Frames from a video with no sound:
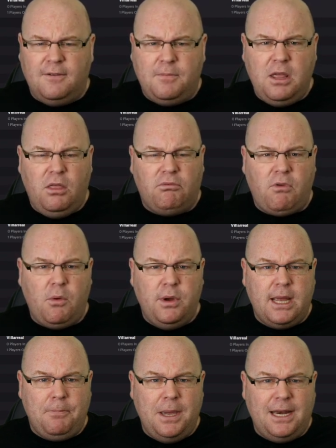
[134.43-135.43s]
I've been
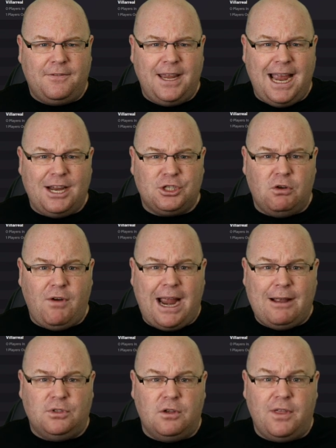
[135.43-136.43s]
throwing a bit of cash
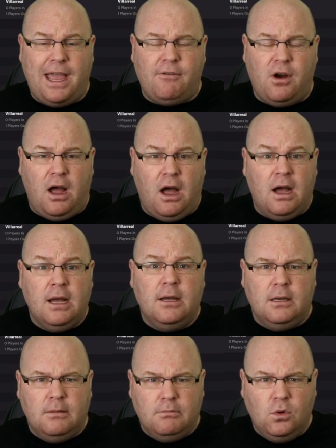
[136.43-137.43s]
around, so there are
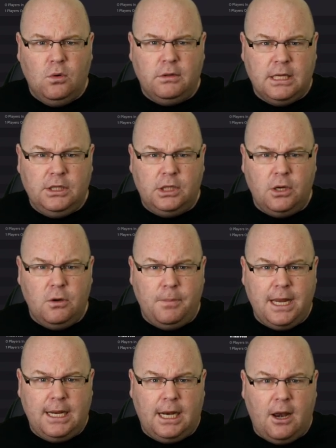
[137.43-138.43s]
more than two
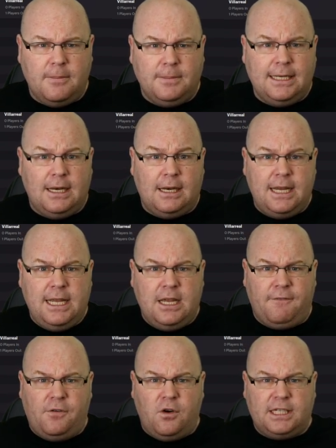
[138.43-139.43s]
big clubs in La
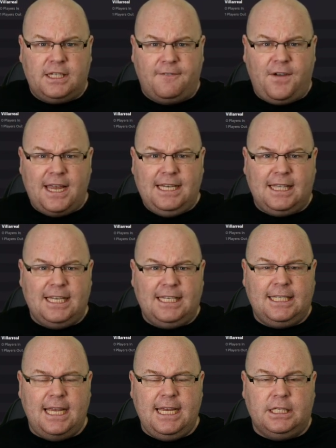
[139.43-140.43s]
Liga for us to face
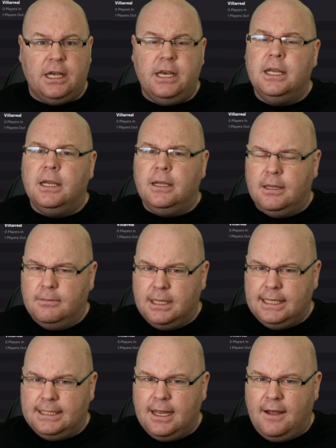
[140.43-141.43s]
this season.
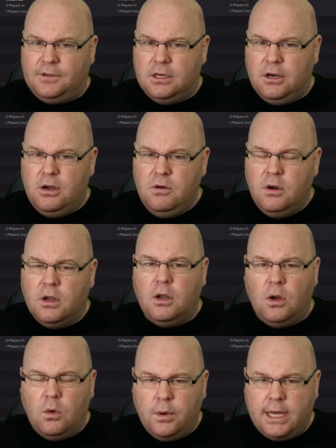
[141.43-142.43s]
This afternoon,
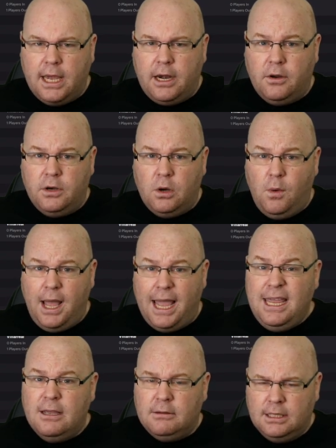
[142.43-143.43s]
we get it
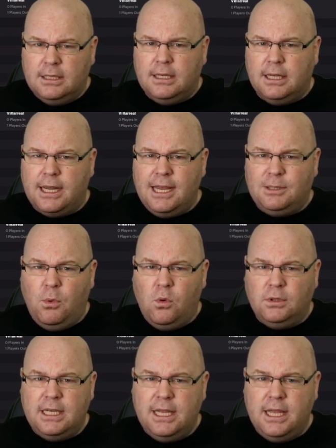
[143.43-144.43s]
underway against
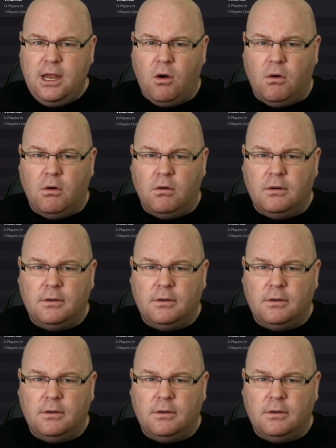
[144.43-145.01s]
Sporting Gijón.